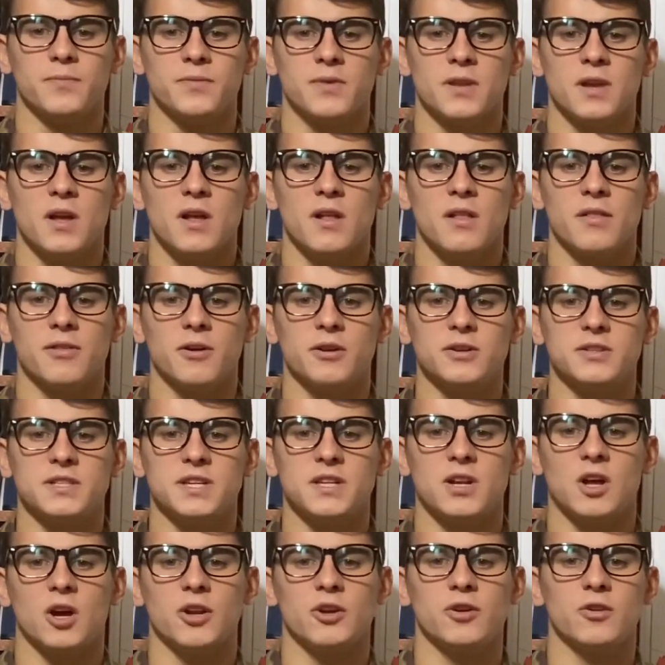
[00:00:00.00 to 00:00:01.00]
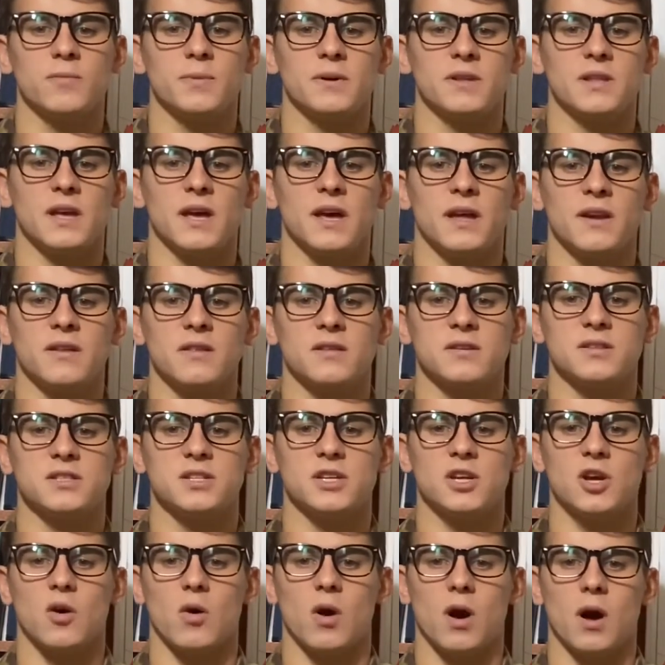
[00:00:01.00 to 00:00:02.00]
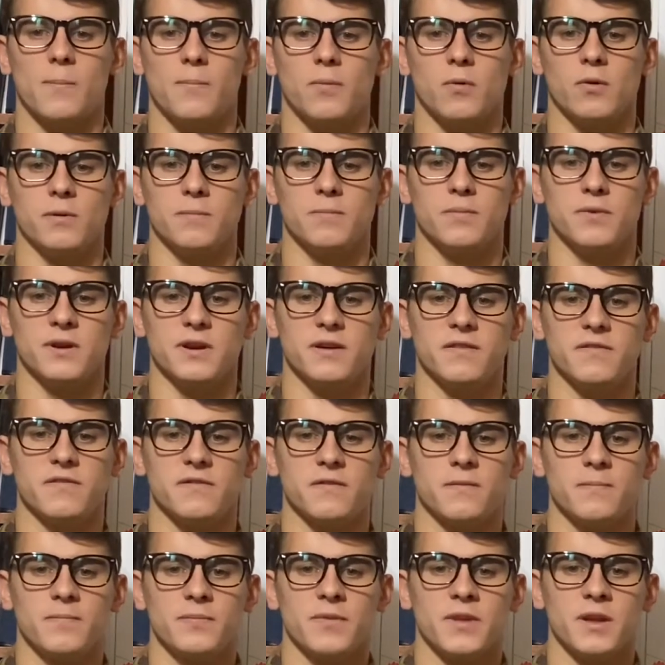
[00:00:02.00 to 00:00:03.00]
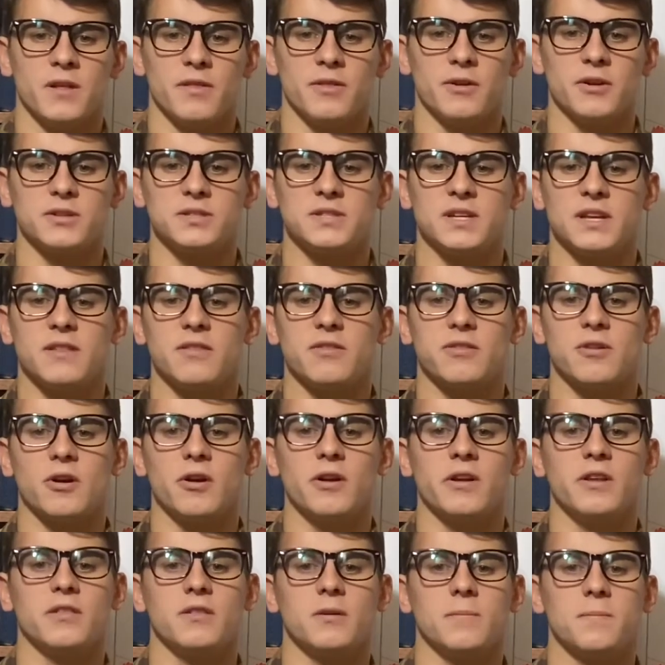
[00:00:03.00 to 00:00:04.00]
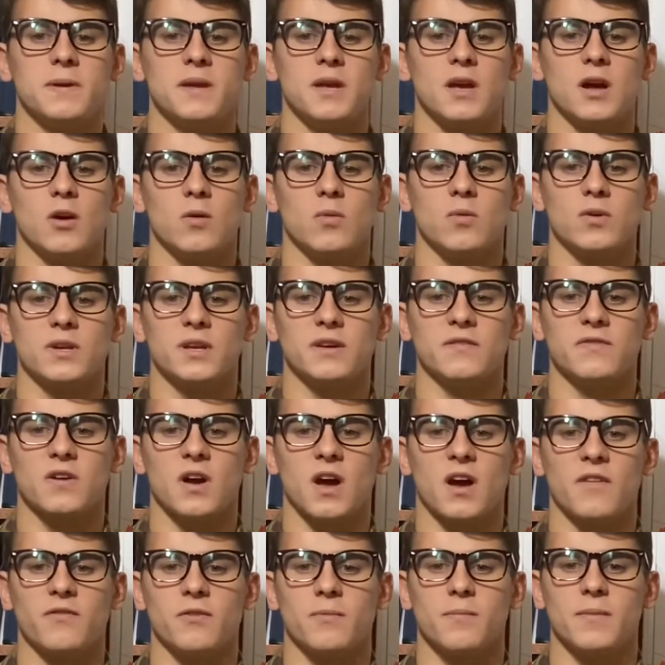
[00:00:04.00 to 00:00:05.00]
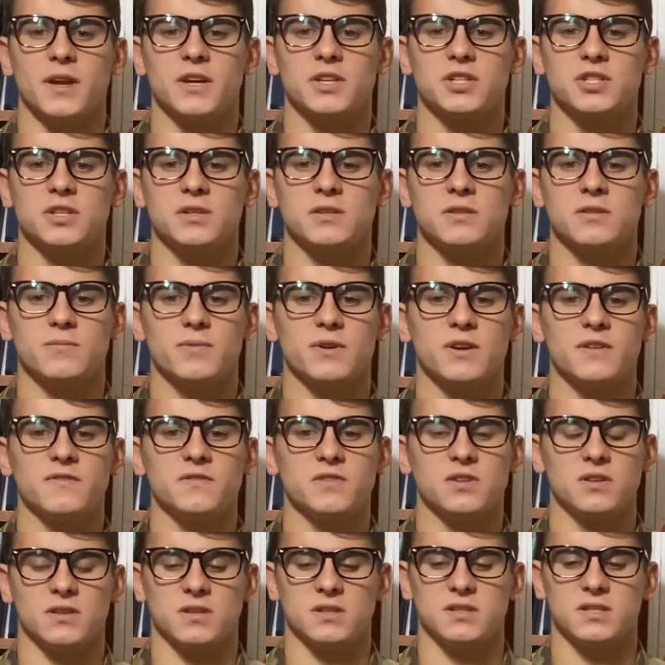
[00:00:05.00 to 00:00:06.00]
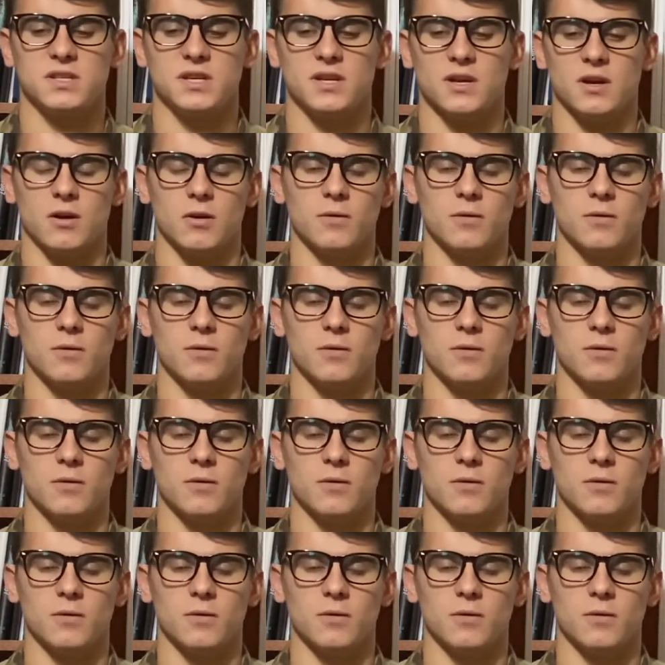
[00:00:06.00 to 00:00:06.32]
1300 will be the end of the CO Opord brief. 1330, the PL will give confirmation brief to the CO.